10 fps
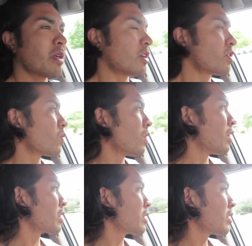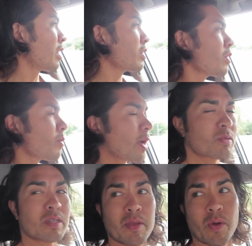I should walk. I thought Mike
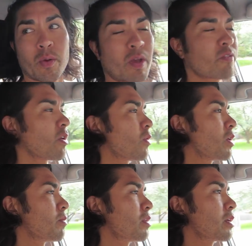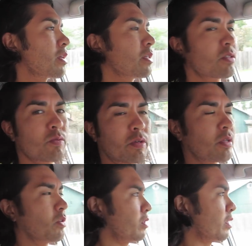was gonna be like way far away, but like he's super
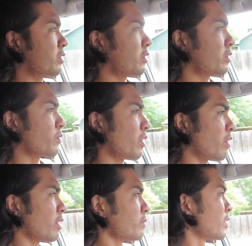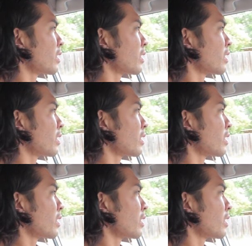close today, so, all right.